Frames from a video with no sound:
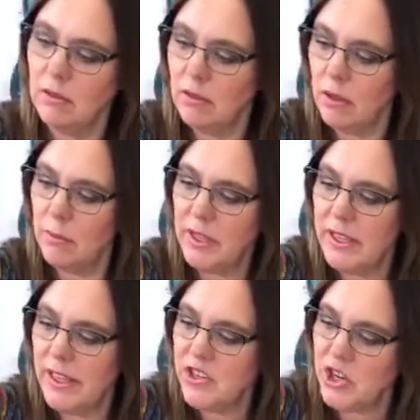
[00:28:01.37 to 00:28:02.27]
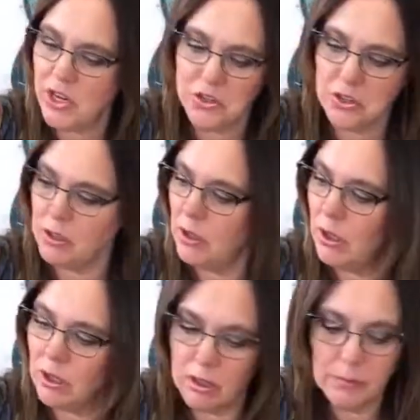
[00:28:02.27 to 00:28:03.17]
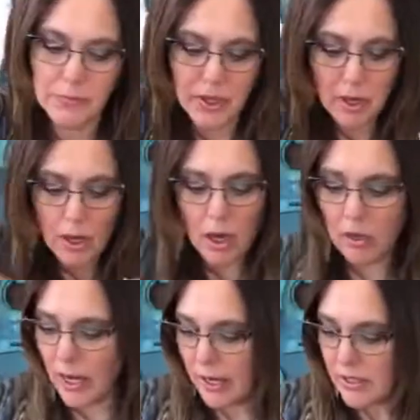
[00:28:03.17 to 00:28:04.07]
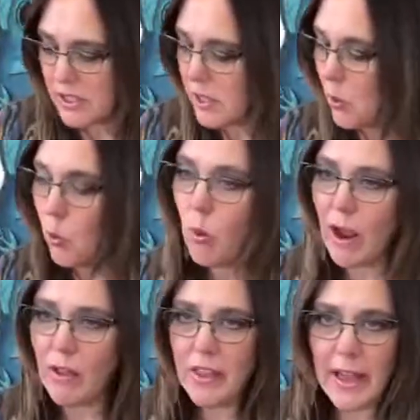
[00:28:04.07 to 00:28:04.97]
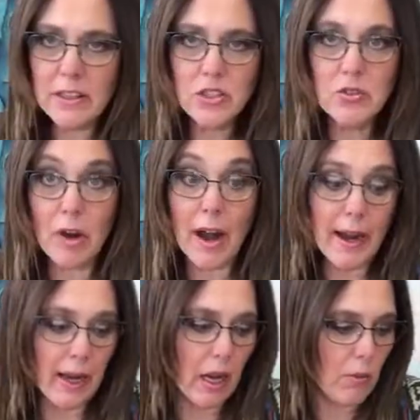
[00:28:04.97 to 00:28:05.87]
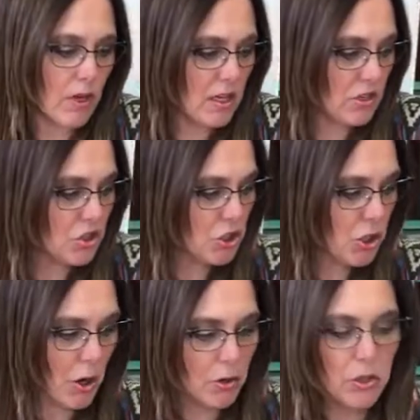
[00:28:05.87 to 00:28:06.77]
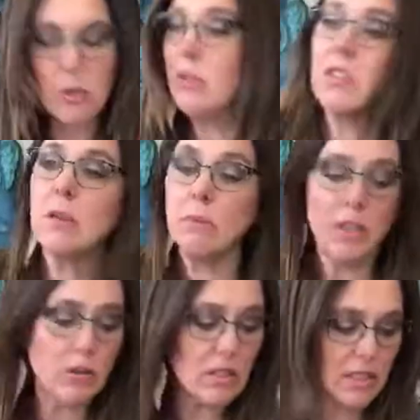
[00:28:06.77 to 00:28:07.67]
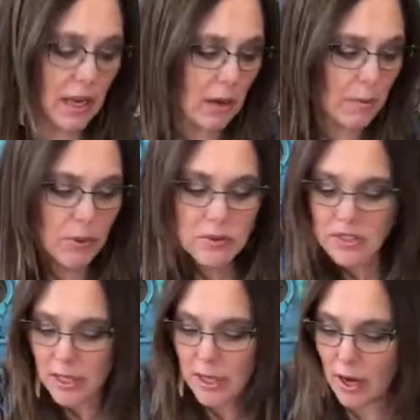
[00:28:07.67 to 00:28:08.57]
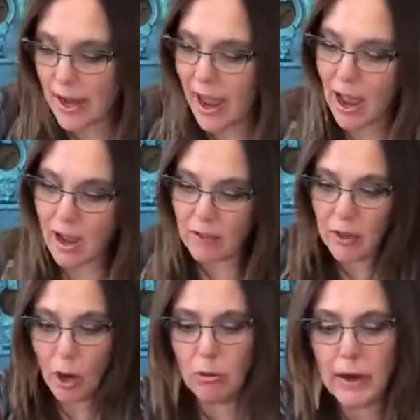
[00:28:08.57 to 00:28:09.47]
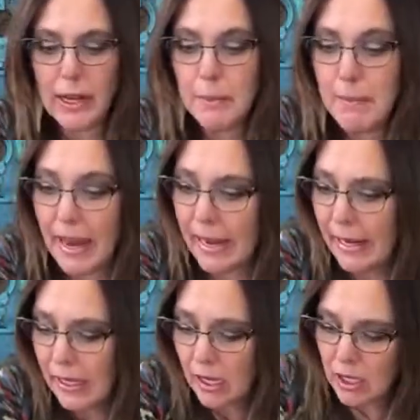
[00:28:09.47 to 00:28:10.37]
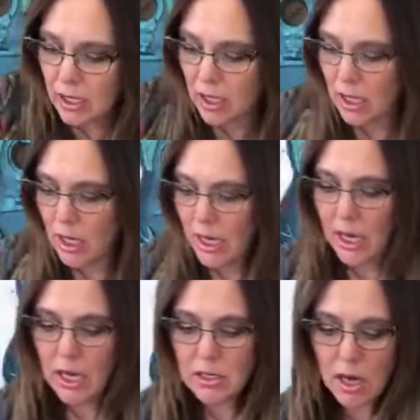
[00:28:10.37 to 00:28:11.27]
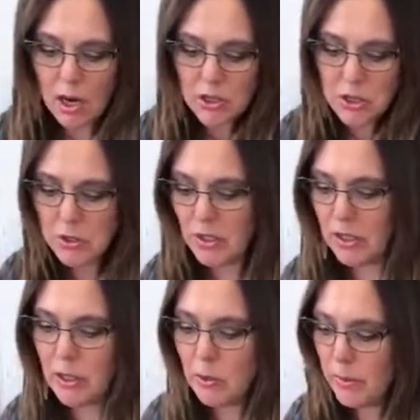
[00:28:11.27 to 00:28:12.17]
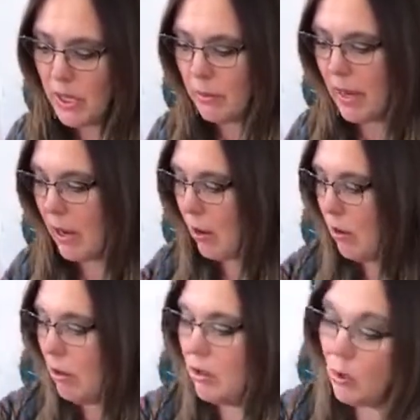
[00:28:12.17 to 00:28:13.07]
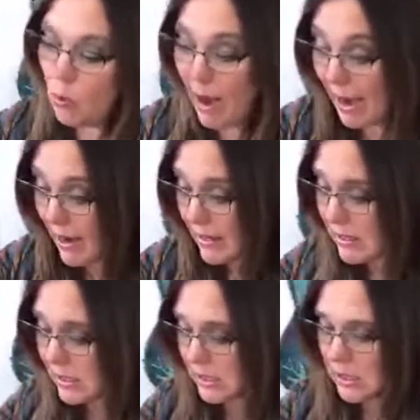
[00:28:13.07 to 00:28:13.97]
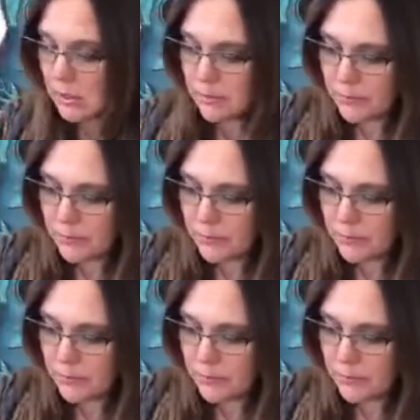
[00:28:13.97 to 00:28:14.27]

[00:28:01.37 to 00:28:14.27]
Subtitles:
Completely changed the look. Okay, so while that's drying, I want to show you some little samples that I have already made and talk to you a little bit about the wax.